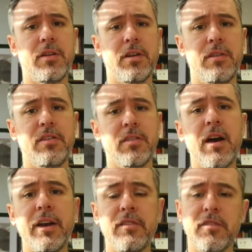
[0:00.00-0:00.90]
these
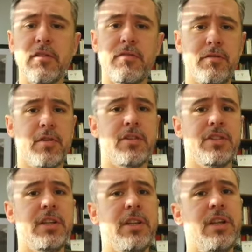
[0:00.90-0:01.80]
lines of verse
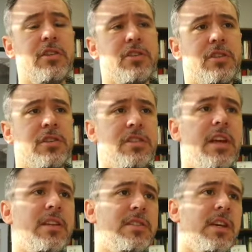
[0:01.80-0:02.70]
in each
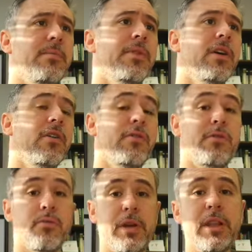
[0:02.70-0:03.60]
stanza are
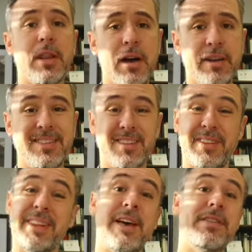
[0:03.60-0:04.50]
three lines of
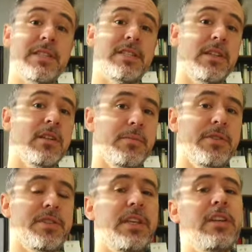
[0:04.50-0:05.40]
11
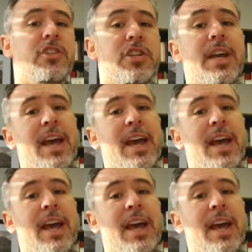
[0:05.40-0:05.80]
syllables each,